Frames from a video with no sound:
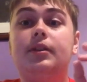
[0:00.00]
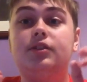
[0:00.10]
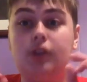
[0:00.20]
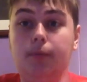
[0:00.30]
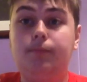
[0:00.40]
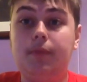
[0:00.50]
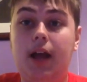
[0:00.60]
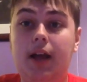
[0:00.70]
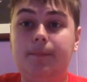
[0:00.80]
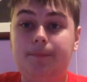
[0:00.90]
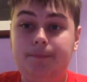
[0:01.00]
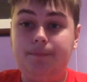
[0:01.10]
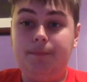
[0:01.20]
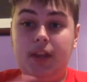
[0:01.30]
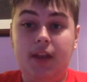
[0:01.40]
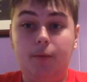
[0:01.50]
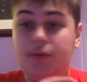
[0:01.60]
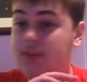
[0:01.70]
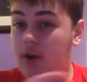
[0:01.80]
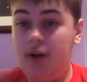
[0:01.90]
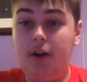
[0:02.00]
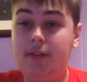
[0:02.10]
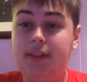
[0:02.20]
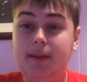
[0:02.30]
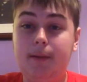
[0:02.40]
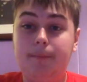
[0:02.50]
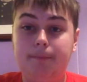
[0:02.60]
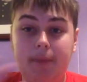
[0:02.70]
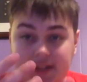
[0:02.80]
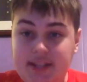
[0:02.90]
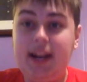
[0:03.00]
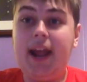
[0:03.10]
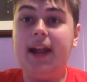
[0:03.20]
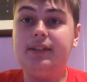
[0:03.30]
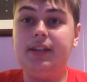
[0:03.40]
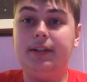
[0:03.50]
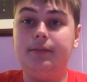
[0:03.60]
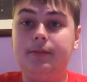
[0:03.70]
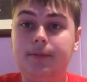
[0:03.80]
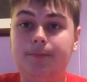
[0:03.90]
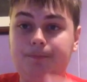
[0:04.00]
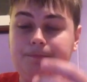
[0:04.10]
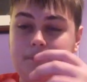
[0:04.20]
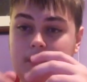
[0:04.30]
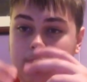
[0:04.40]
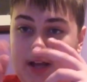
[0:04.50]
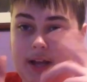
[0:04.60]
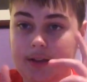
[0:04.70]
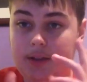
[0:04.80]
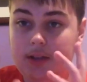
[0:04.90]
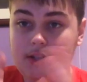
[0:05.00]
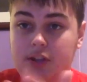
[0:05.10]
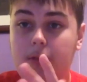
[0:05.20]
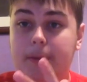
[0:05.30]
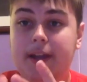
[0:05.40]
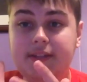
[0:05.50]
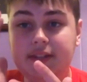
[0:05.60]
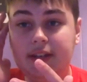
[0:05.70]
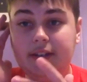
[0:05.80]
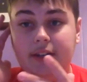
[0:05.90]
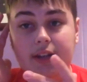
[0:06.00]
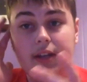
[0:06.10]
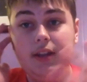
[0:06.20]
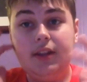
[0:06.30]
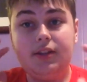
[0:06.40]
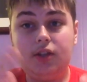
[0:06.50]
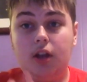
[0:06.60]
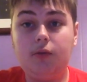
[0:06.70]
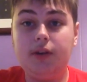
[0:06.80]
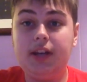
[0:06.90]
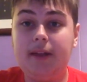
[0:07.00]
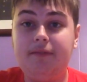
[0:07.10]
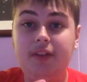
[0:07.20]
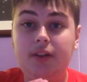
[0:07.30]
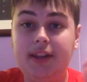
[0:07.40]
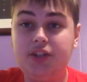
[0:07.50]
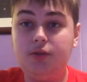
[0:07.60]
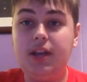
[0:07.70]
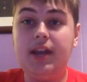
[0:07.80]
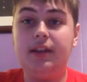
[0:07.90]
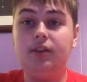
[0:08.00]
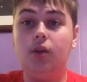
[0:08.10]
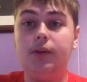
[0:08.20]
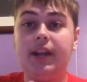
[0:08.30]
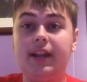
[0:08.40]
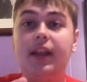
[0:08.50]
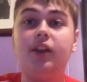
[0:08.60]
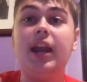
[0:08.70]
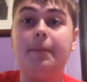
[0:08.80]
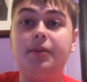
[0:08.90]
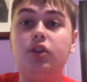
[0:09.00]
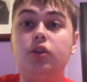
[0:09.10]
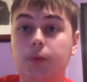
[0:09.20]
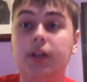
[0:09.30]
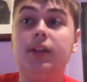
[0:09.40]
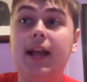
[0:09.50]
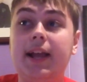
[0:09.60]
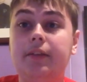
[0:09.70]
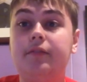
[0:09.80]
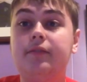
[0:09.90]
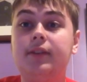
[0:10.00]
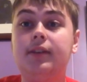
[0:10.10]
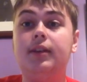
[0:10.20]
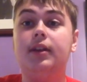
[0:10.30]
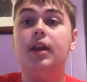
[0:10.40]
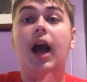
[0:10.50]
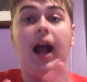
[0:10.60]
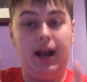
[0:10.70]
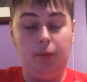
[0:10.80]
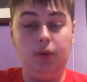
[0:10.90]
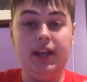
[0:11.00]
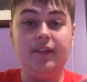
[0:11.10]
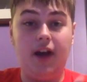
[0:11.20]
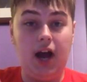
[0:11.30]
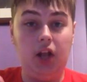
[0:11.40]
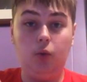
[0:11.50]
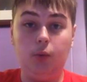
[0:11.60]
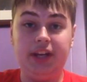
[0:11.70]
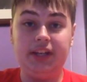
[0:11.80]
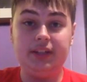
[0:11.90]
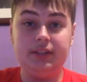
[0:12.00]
So, with the, the amazing acting, the slow pacing, the stalkery type feel that you get knowing that that could happen to you in real life, I will give Halloween.